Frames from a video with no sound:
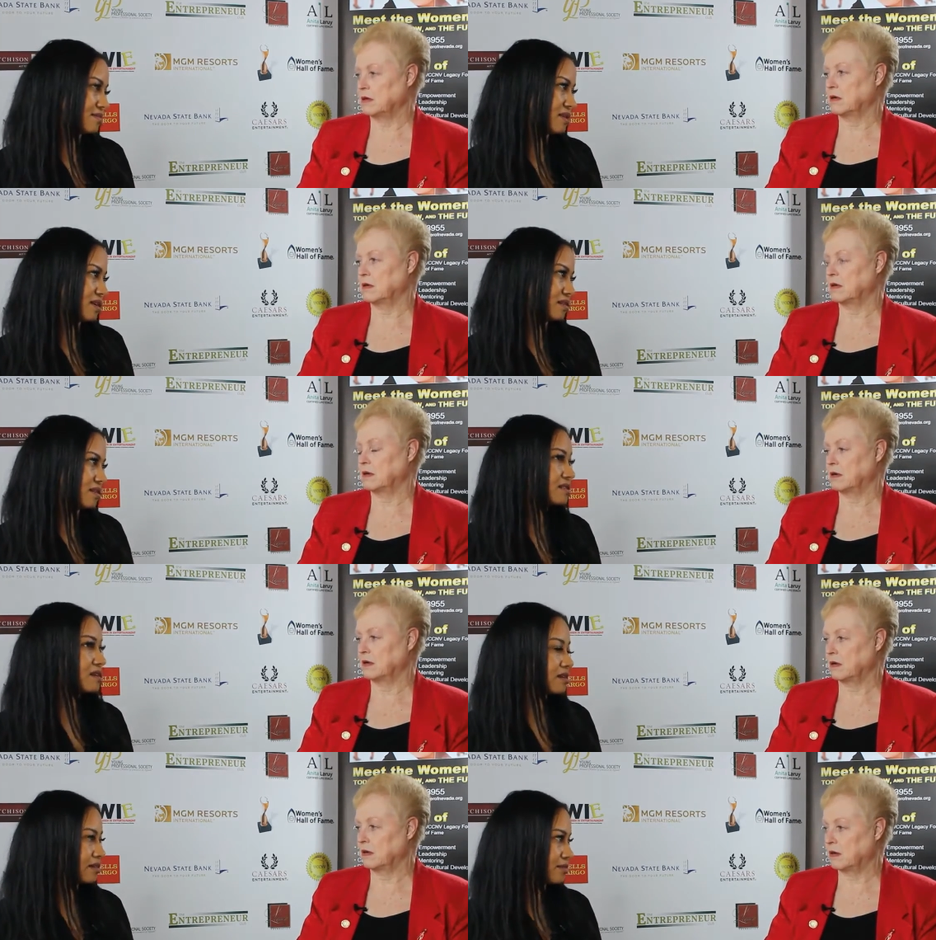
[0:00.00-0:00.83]
Speaker 1: um, uh,
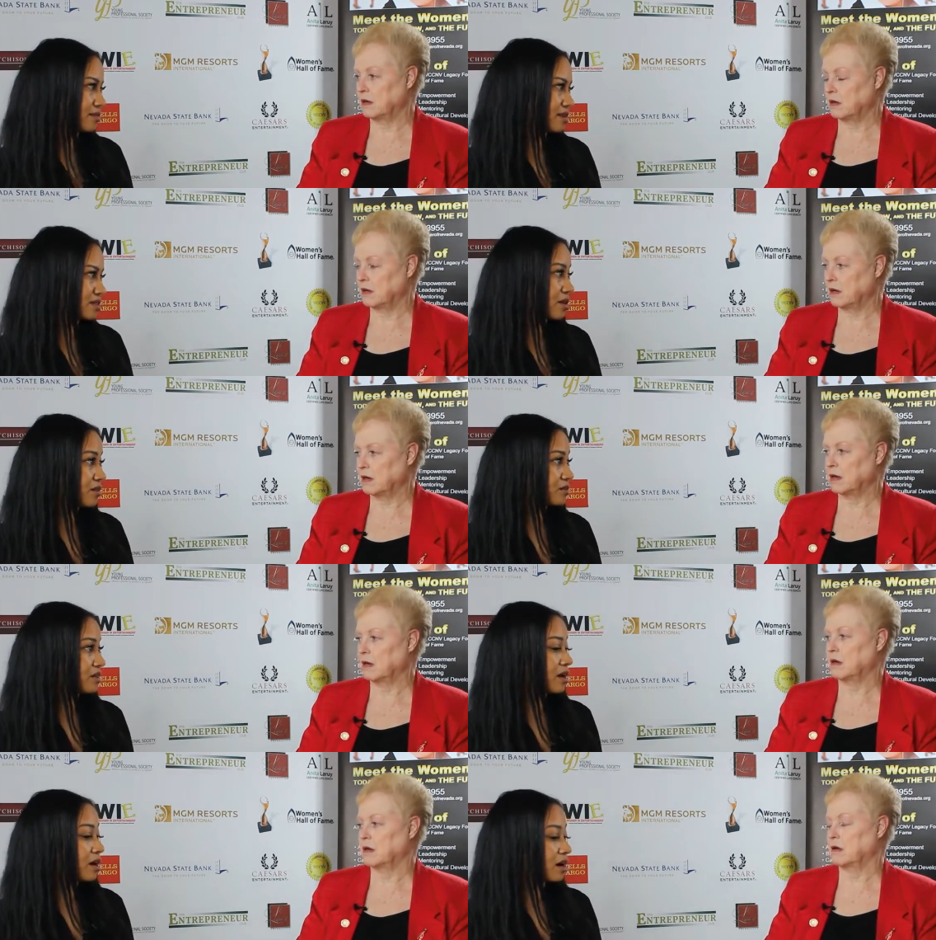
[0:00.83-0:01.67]
Athena Awards, although
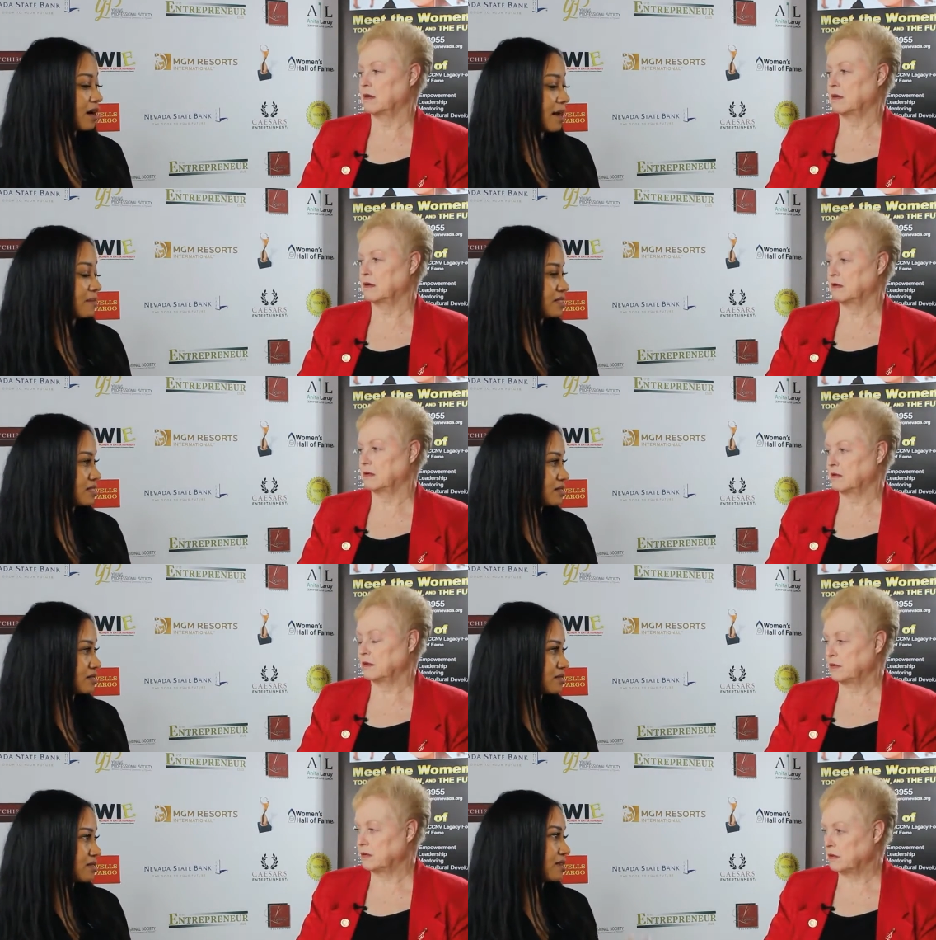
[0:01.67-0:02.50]
they are happy to
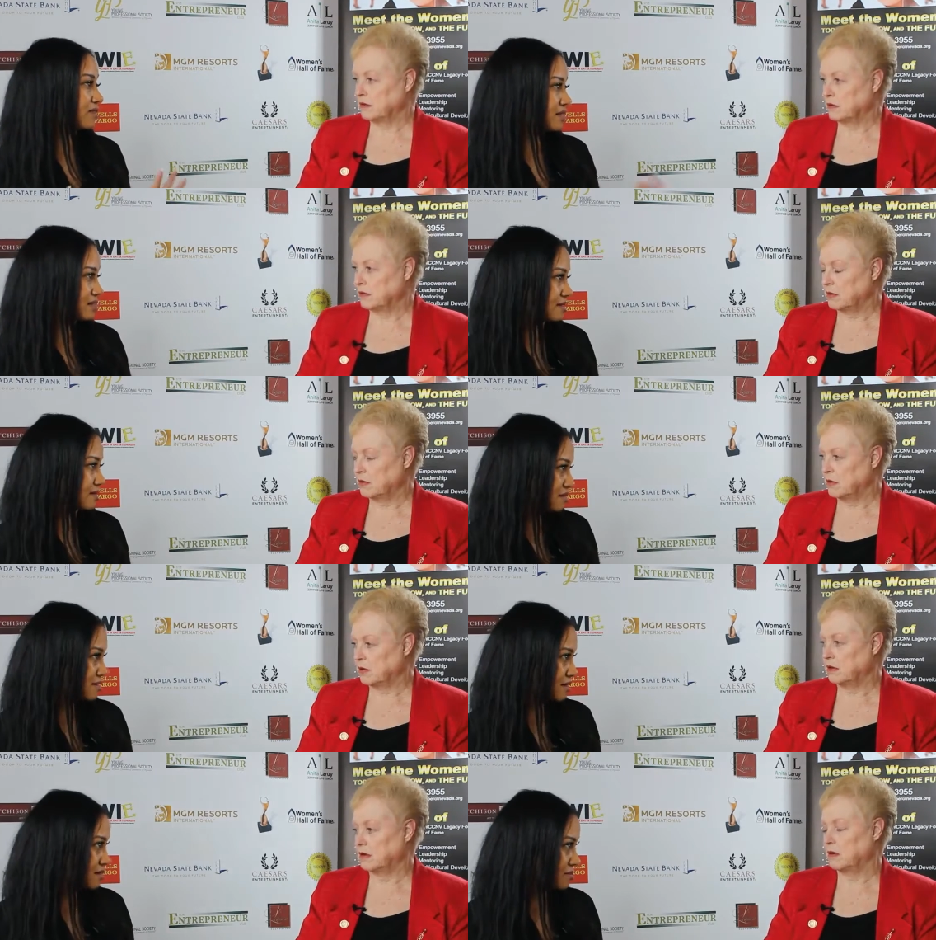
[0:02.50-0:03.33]
give us
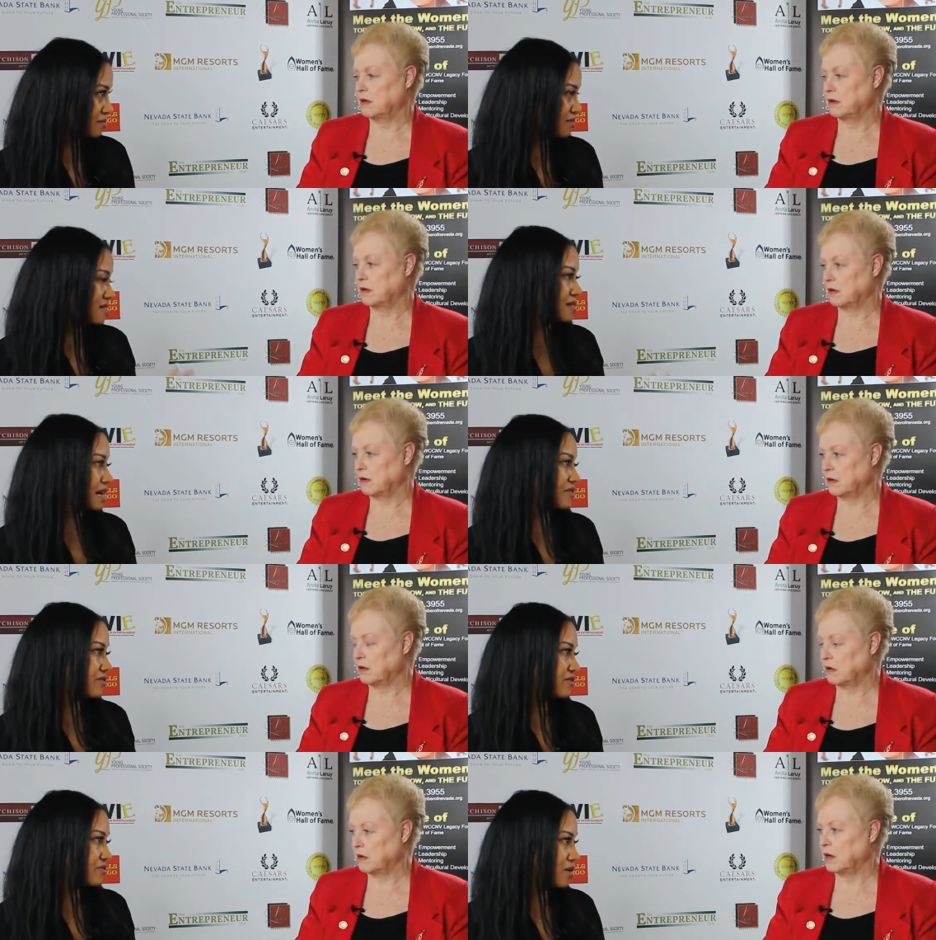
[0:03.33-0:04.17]
some stuff
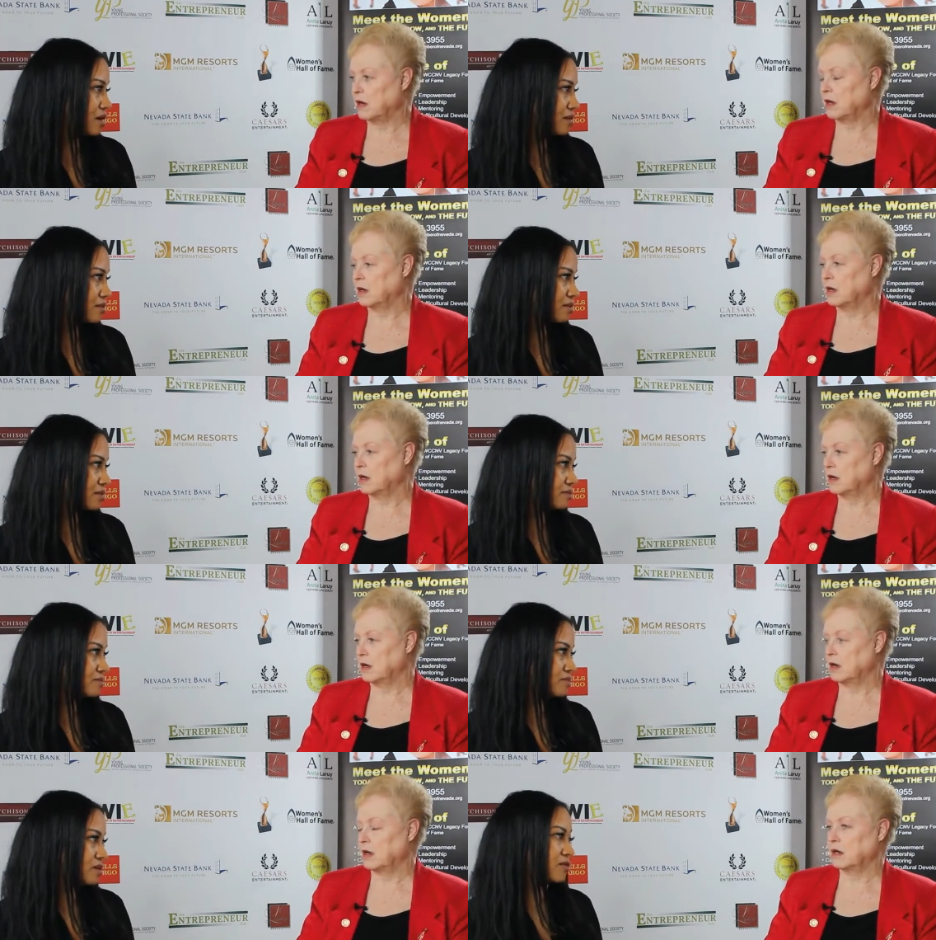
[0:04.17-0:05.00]
for our,
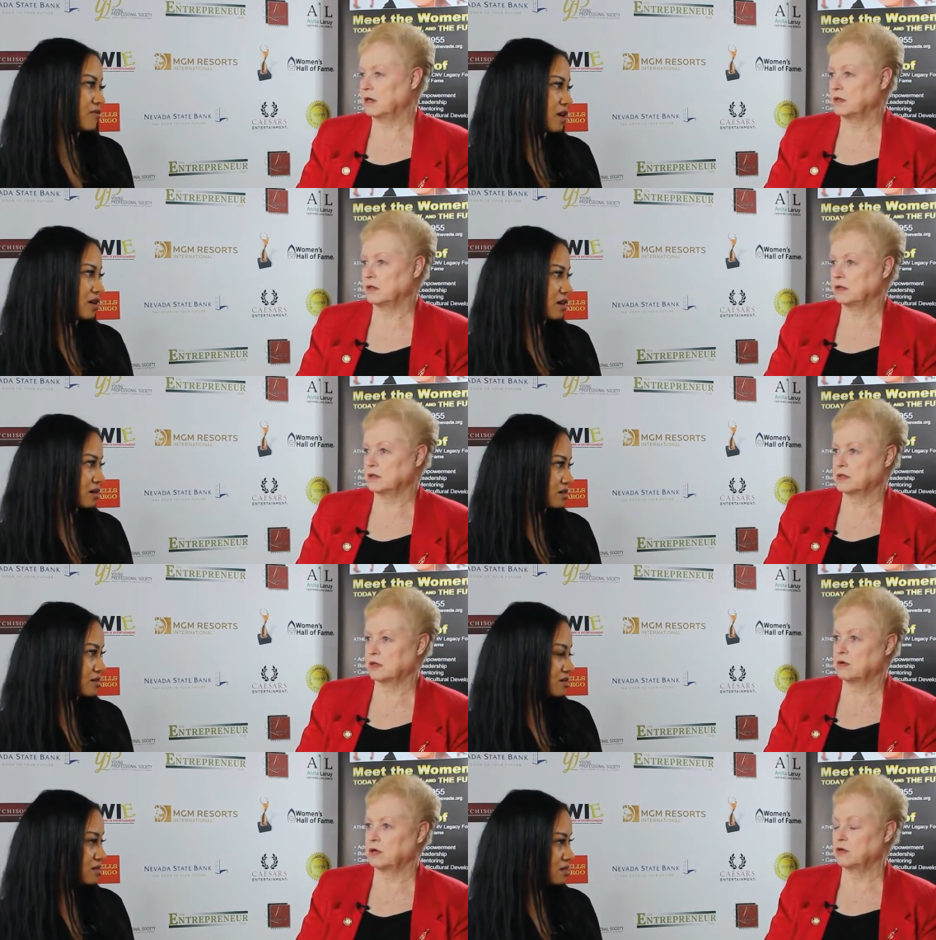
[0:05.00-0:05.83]
um, you know, for our cause.
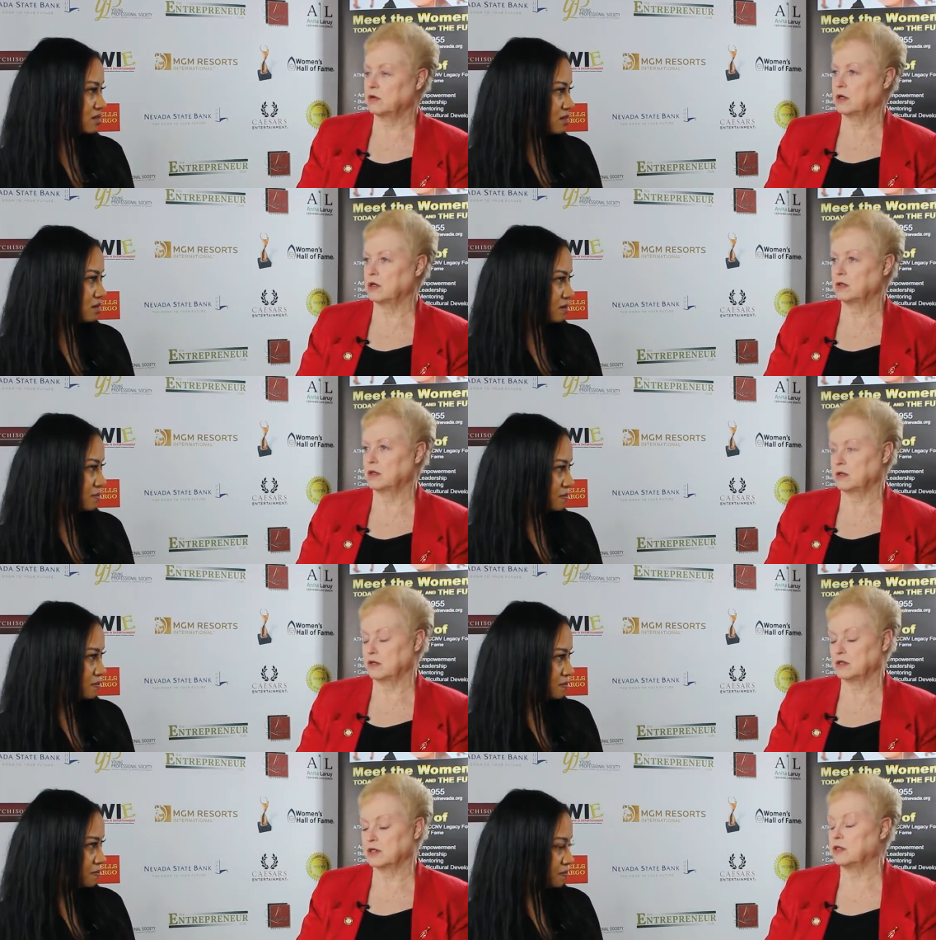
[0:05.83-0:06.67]
So are
Speaker 2: you? Go-
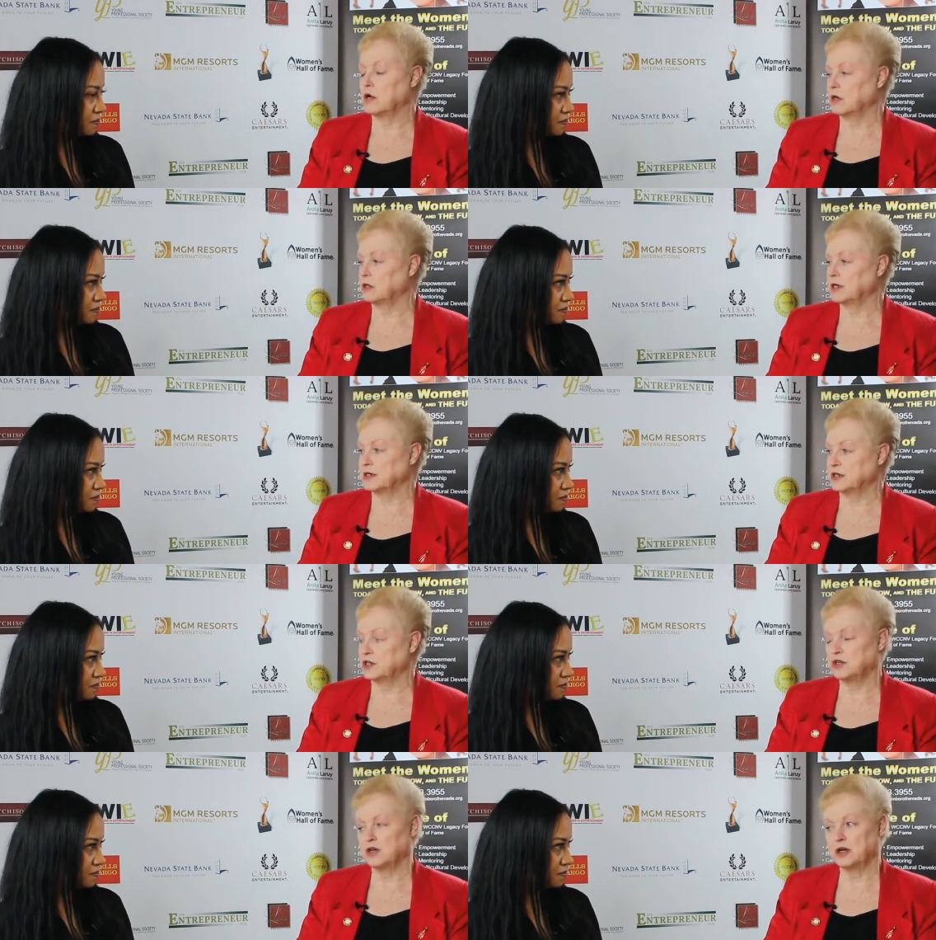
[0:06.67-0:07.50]
there's a long list.
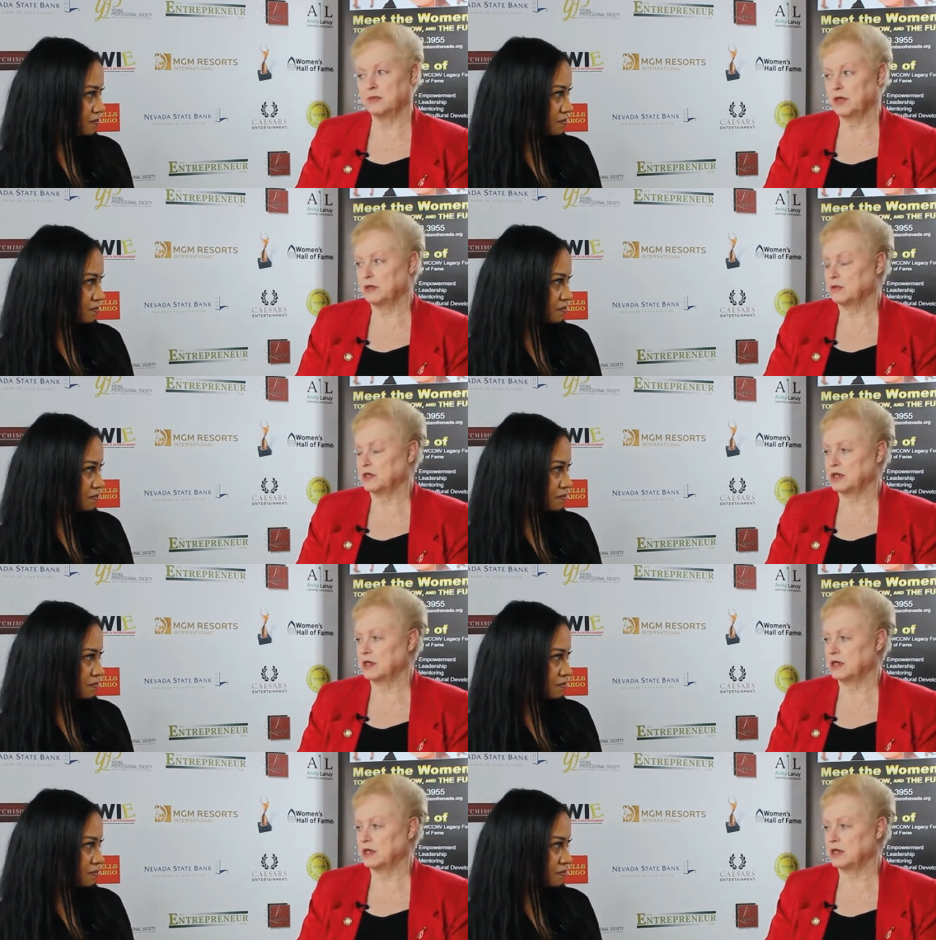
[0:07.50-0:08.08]
Are you going to be able